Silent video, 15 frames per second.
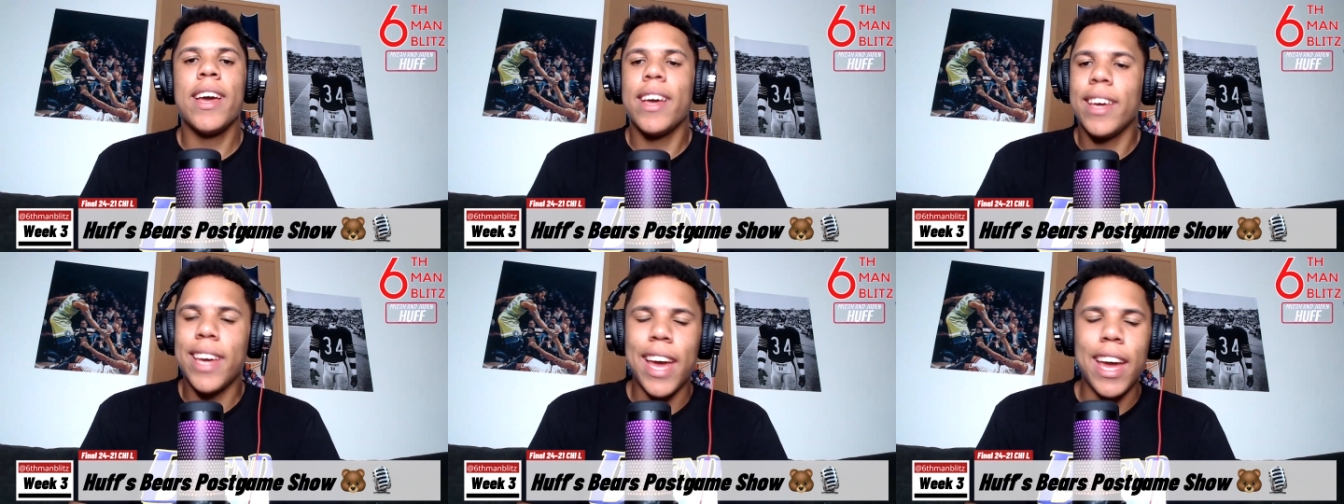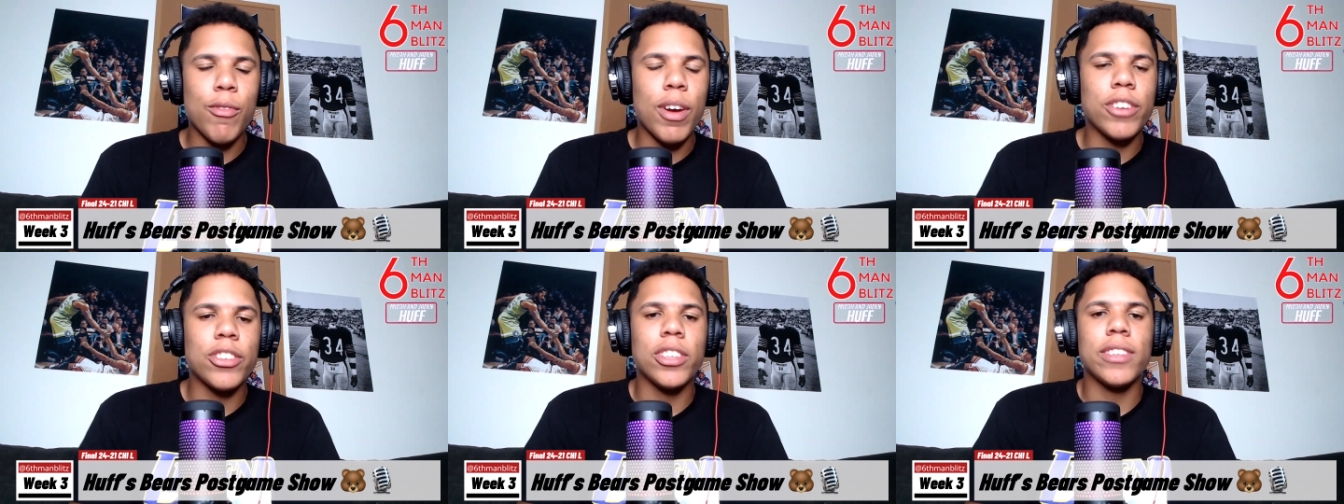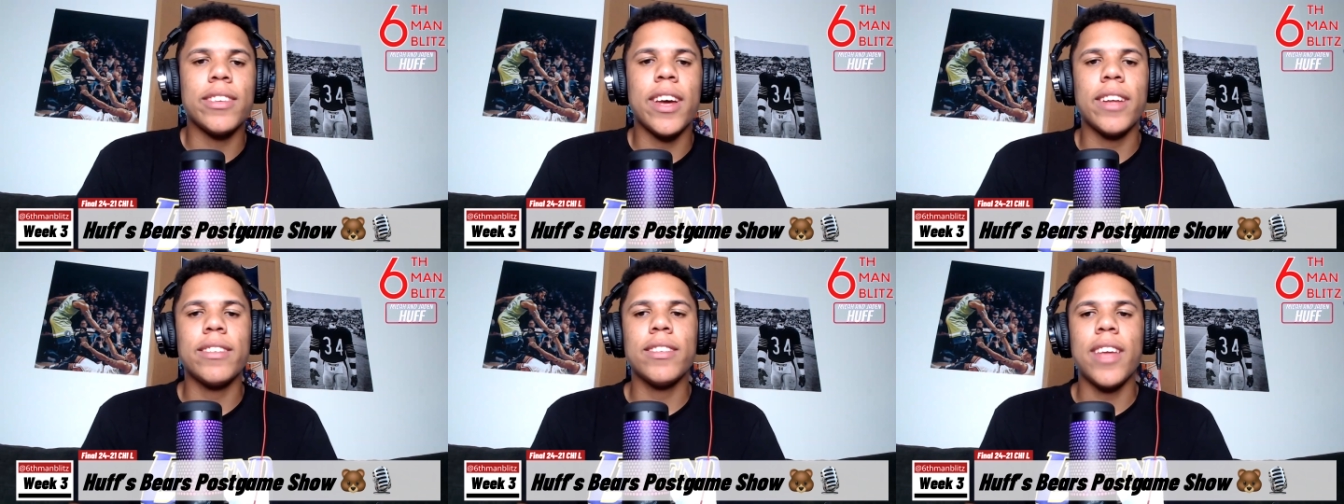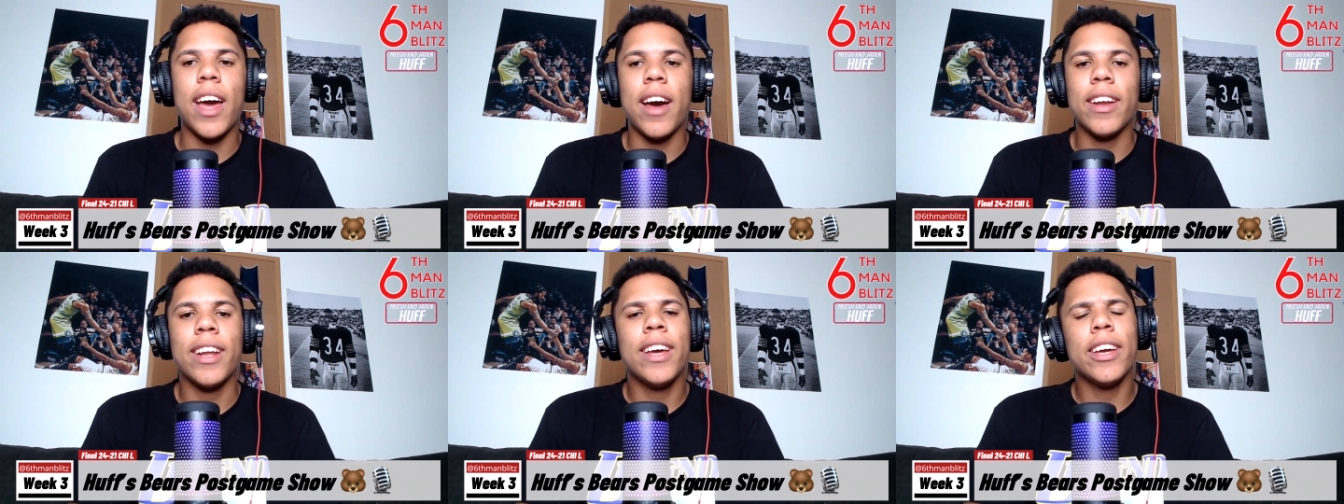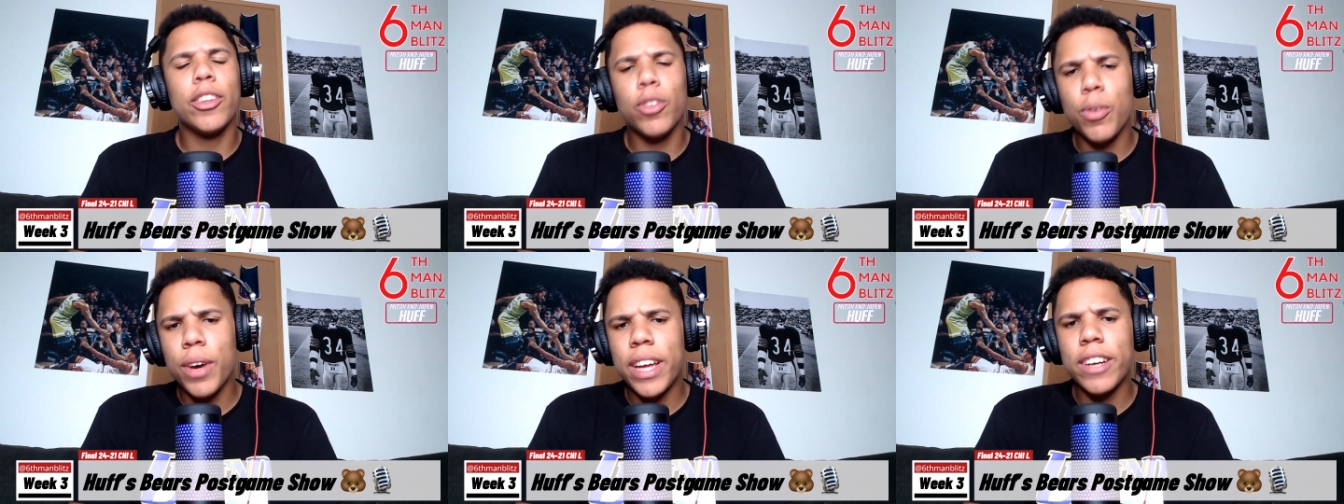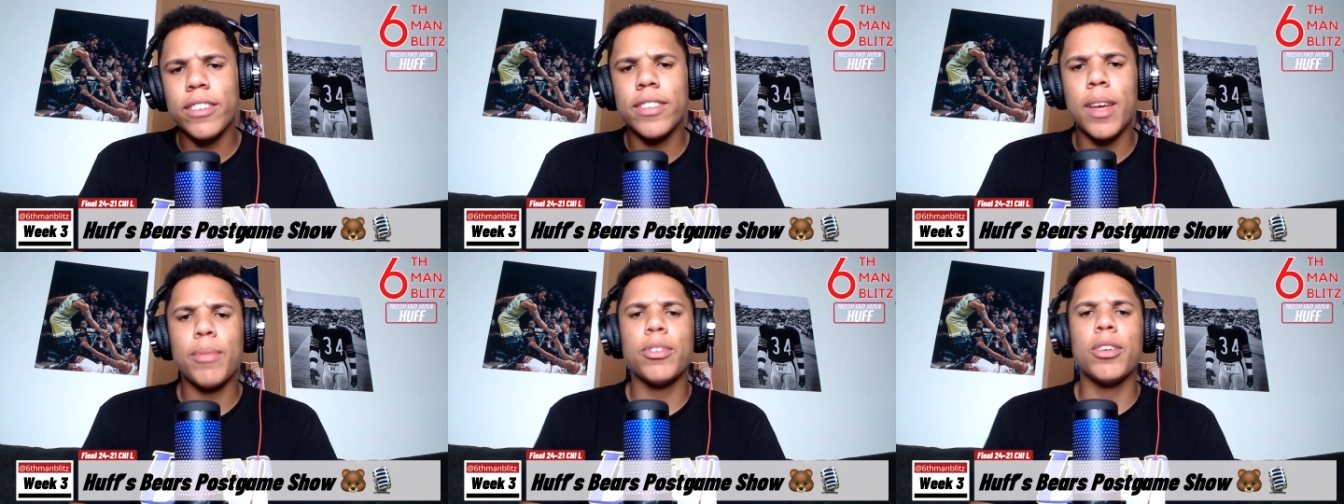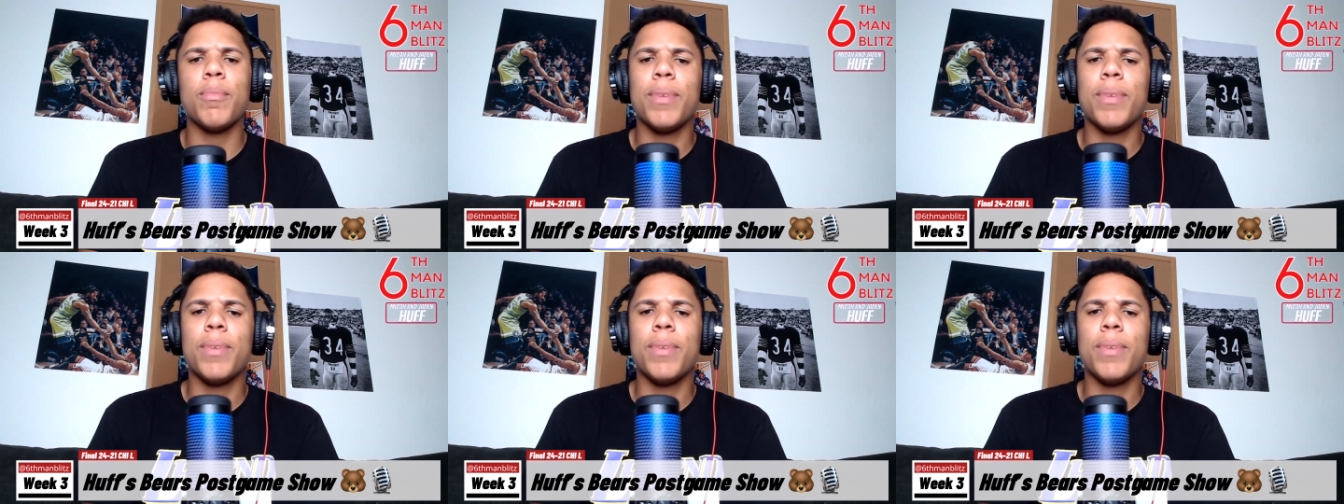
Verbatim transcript: he had a rushing touchdown, threw an interception,